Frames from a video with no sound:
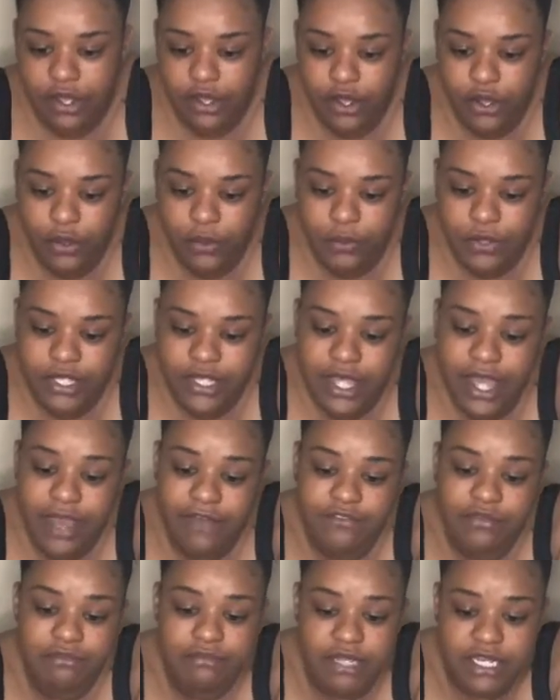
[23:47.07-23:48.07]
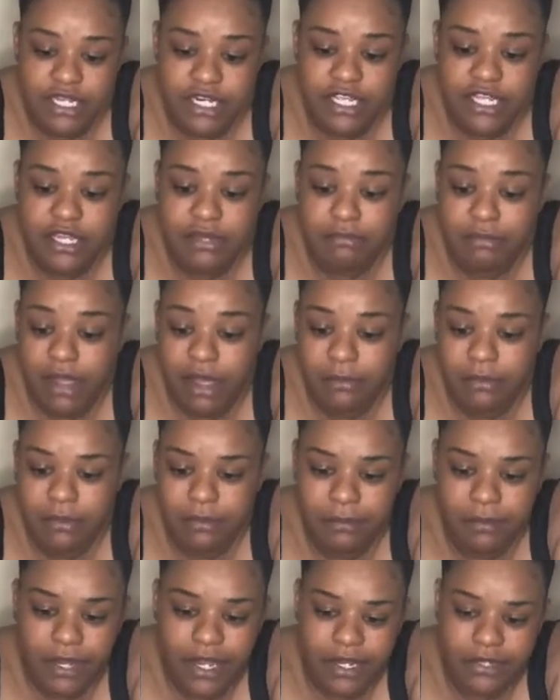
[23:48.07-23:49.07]
oh, we have a meeting, blah,
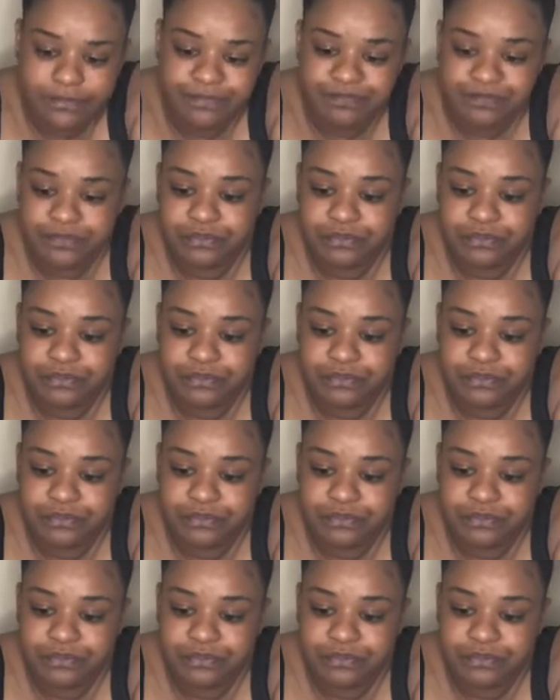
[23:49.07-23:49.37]
blah, blah.